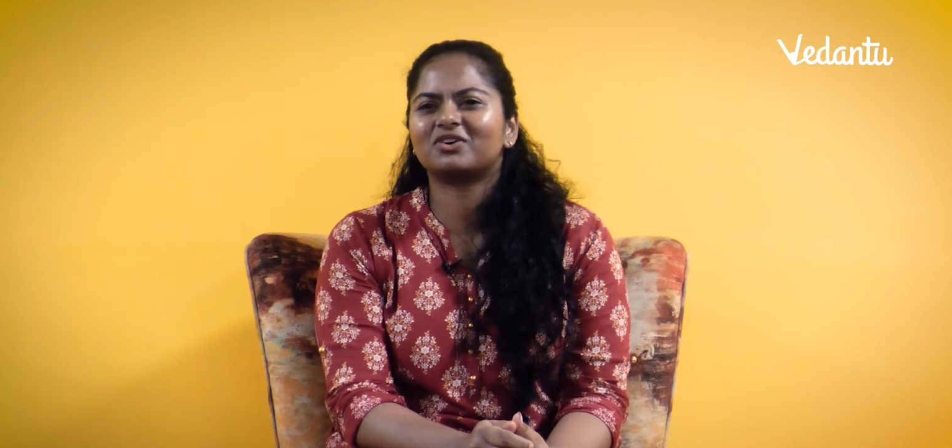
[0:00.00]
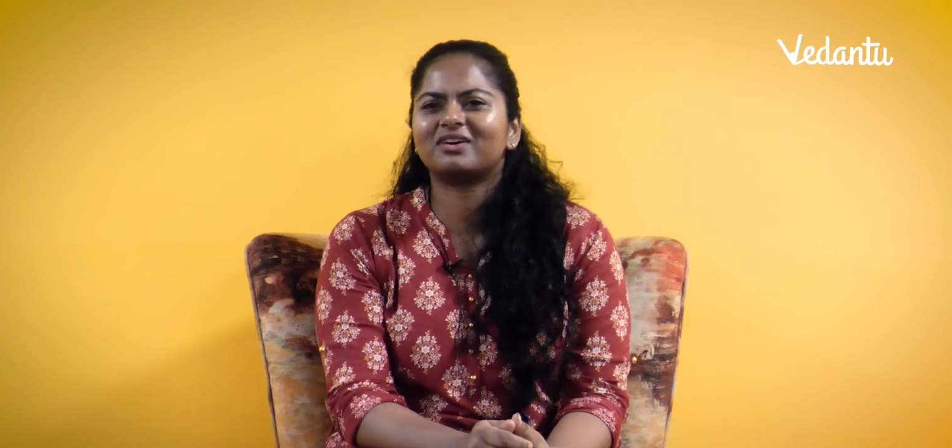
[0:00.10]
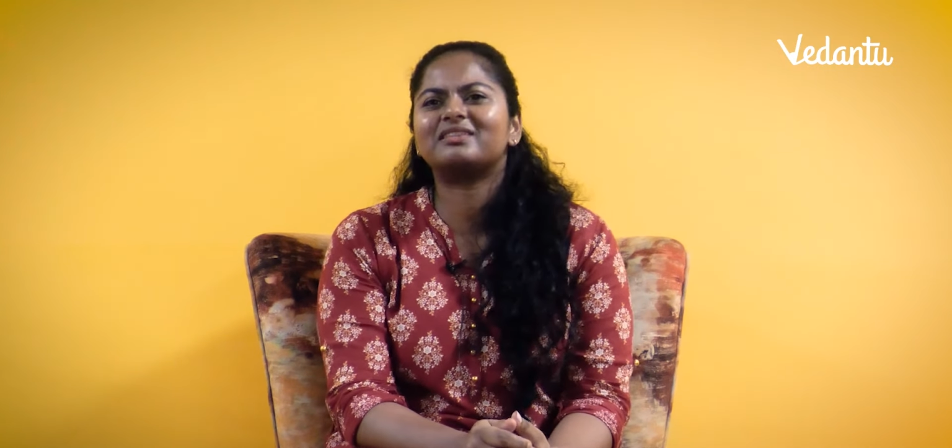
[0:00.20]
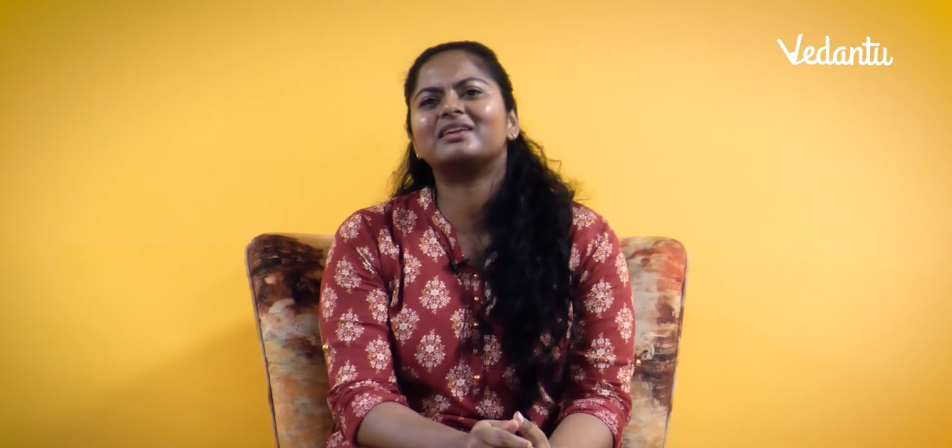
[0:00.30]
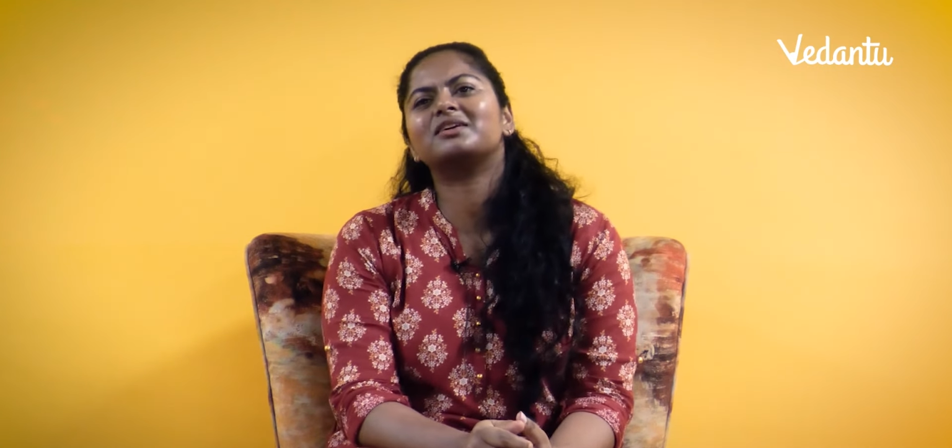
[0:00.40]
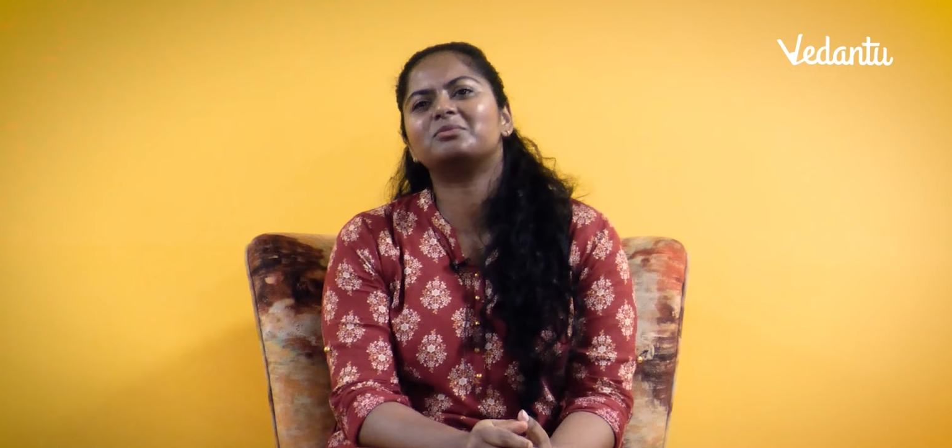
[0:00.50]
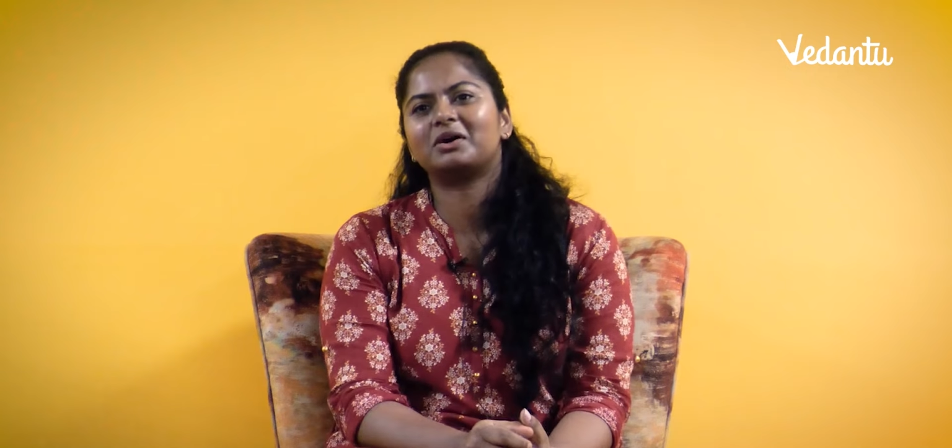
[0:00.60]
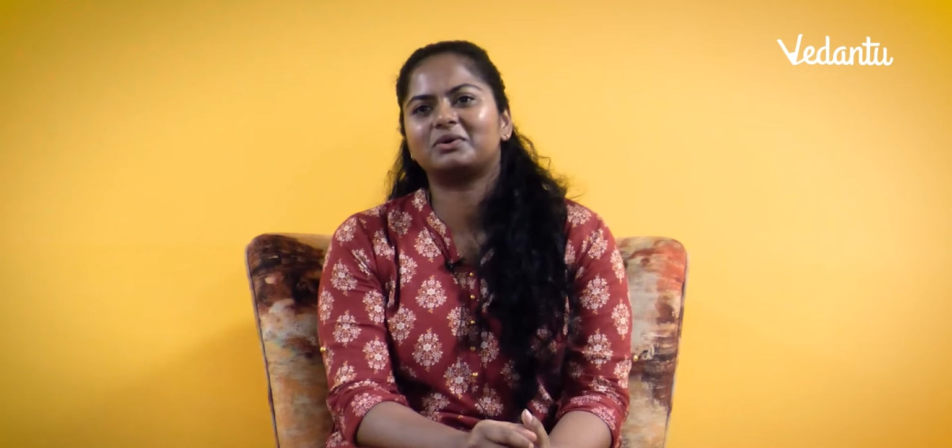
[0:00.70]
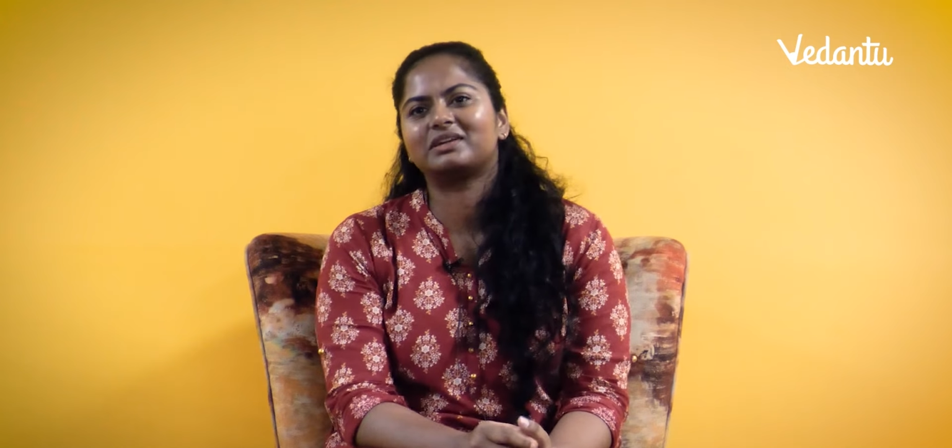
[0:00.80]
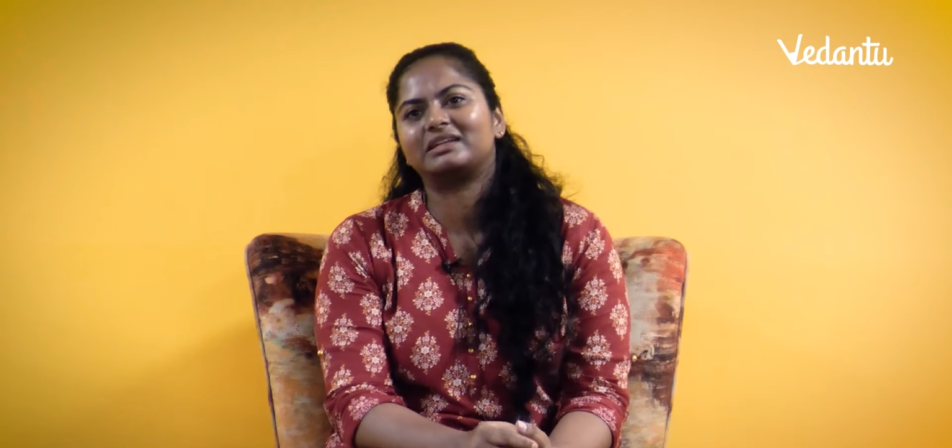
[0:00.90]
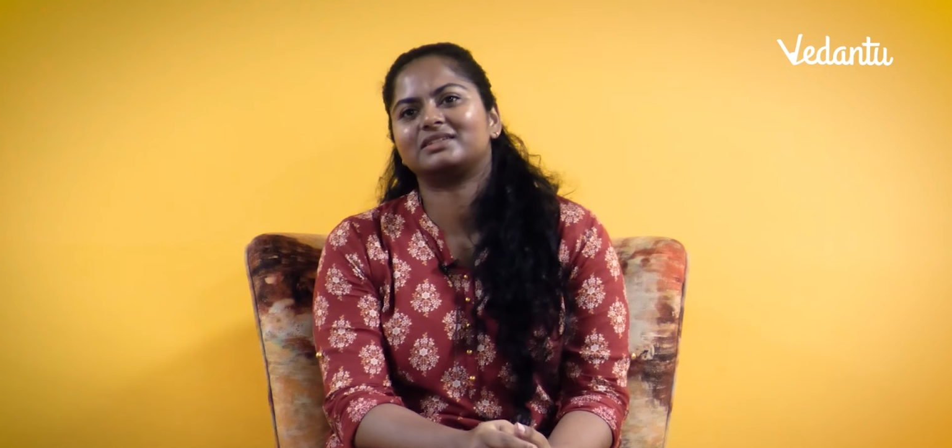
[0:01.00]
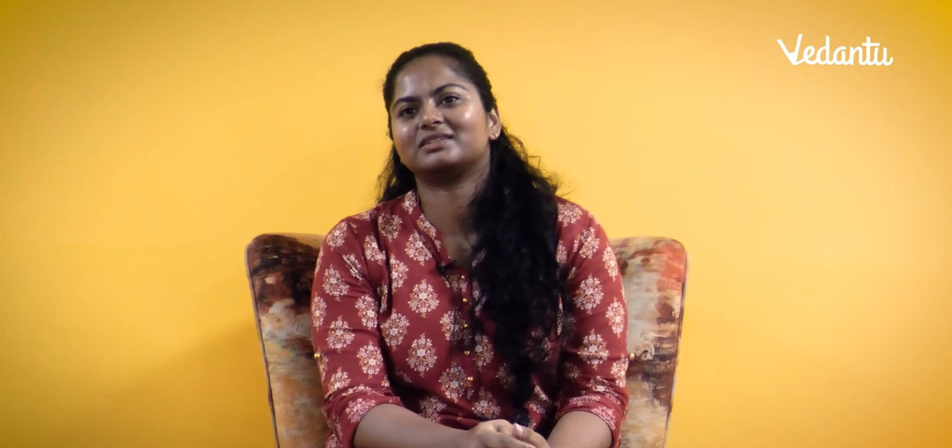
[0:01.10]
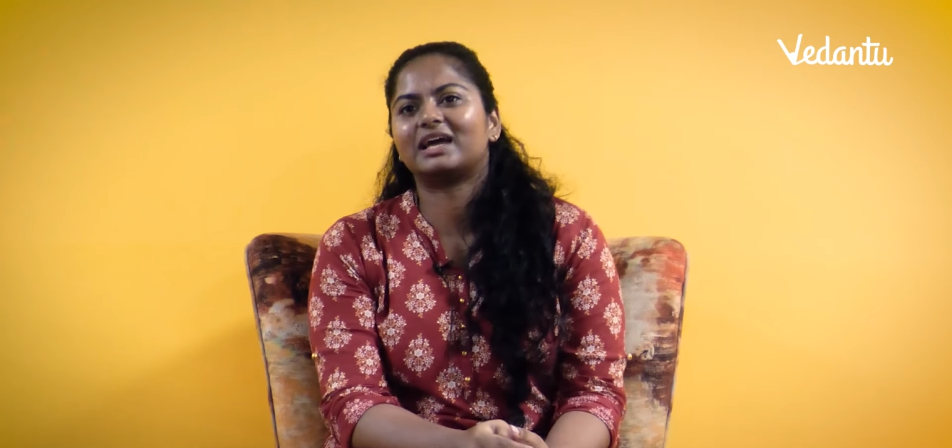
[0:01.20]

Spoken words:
sure? Think about it.